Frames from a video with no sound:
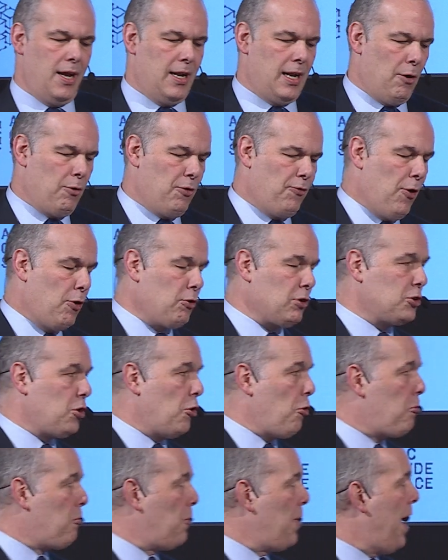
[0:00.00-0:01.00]
Now, we focused
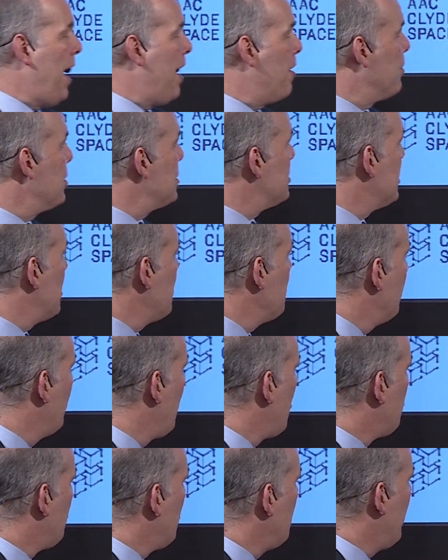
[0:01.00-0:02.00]
on three
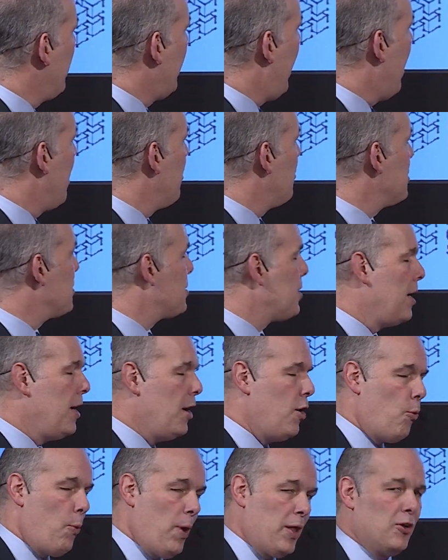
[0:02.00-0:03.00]
main areas,
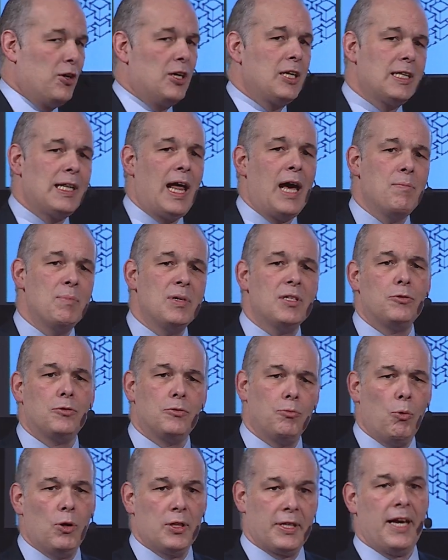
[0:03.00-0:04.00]
weather and
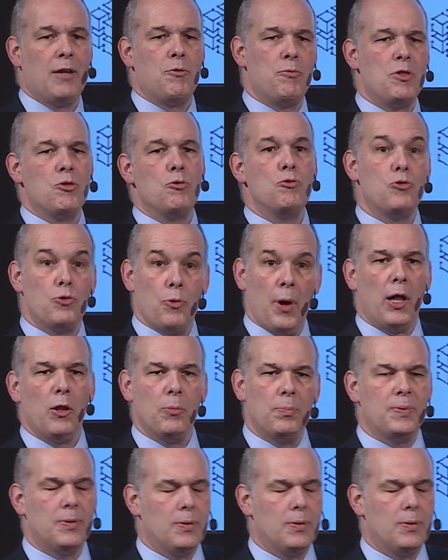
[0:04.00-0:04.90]
climate. What can we do to help